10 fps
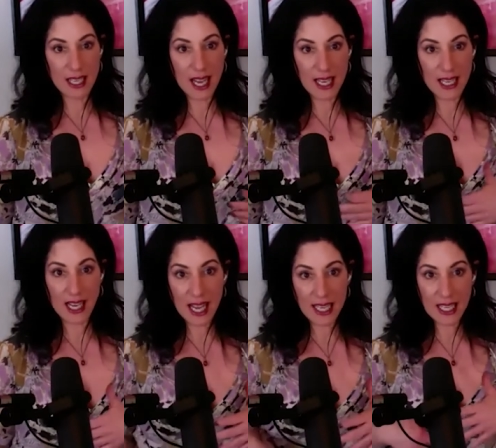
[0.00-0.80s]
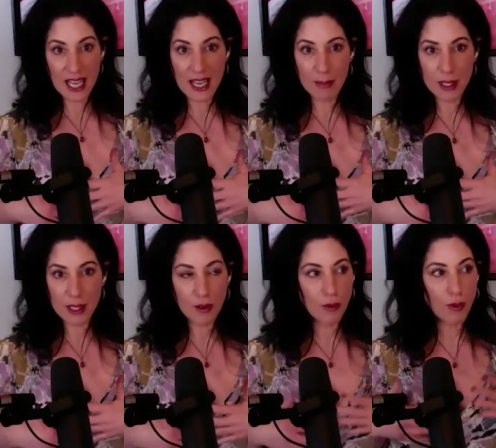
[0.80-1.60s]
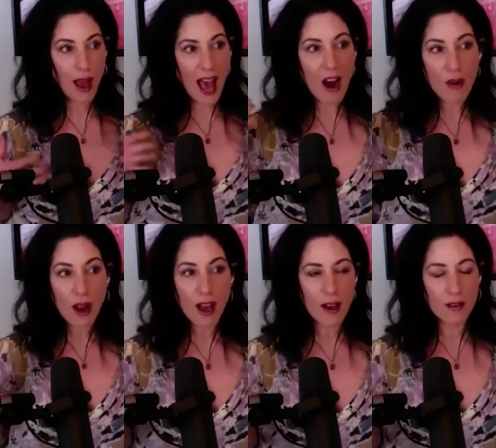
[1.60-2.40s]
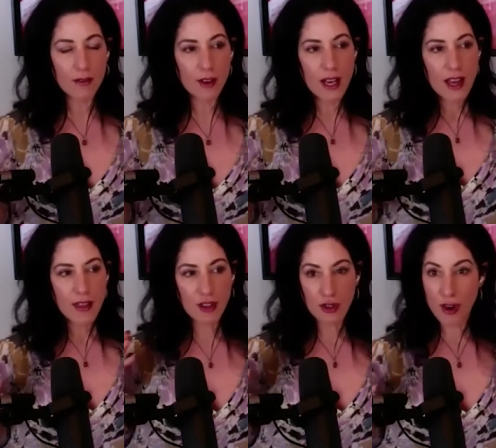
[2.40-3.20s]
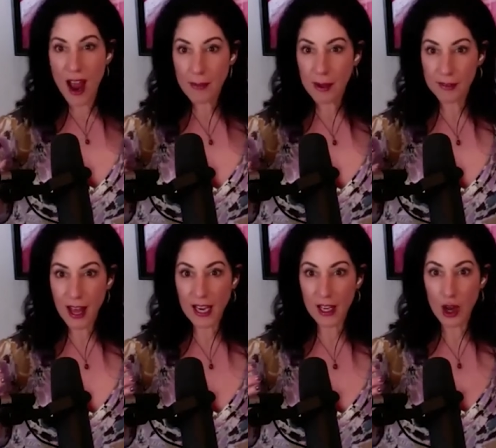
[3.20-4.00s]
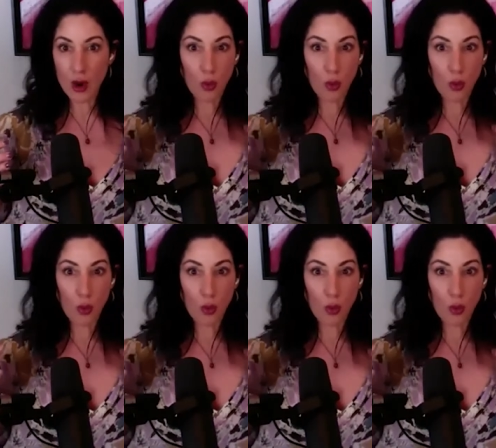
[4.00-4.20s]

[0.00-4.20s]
It it it keeps you out of the trap of like,